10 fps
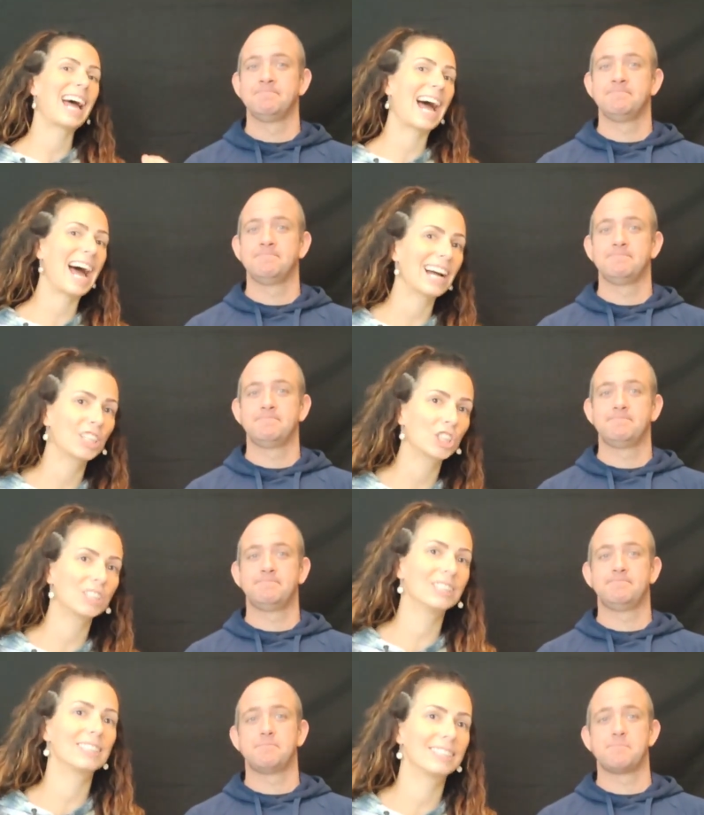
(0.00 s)

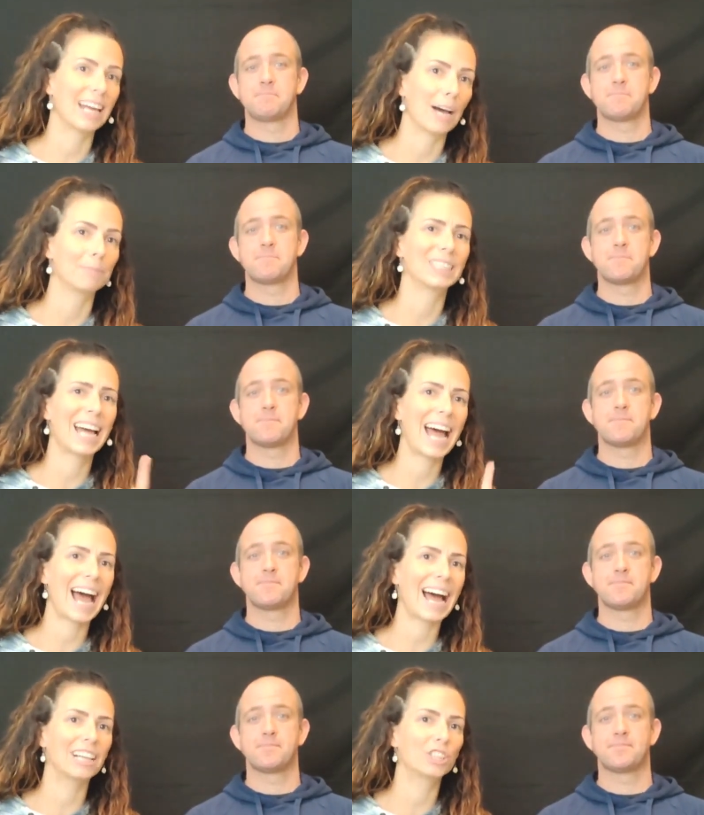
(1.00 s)
Speaker 1: action steps.
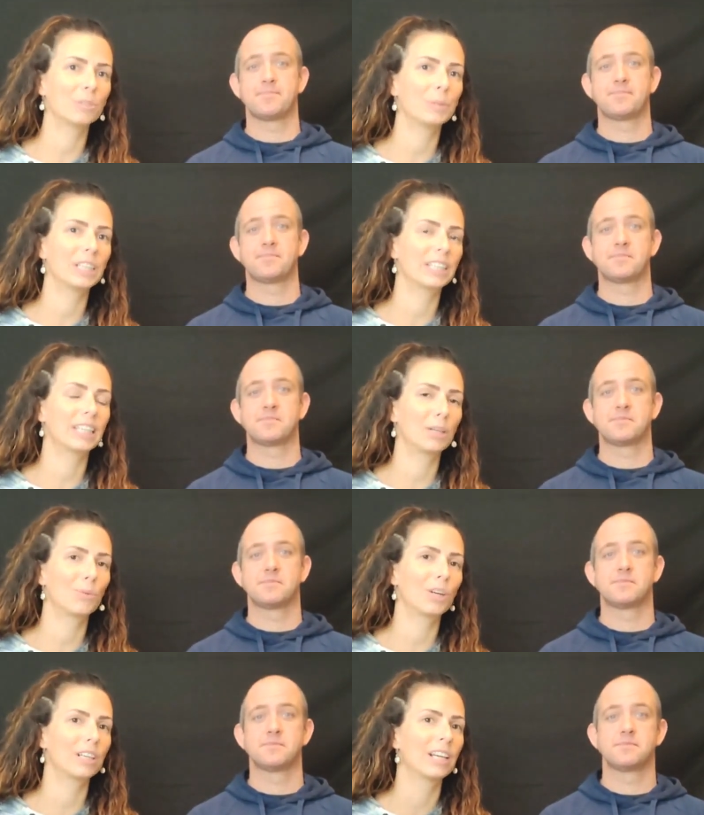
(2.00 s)
Action being the key
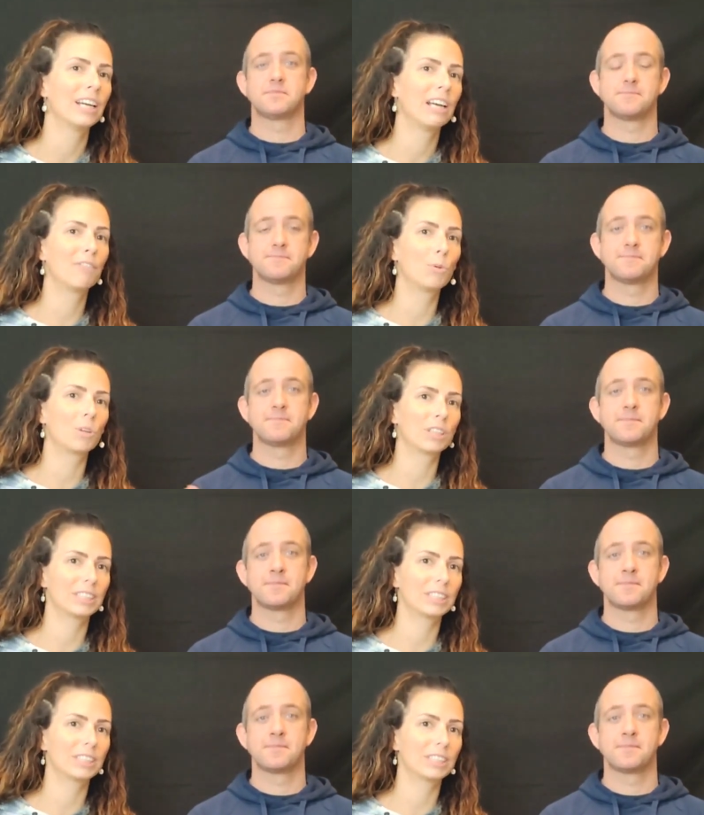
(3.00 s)
word. If you were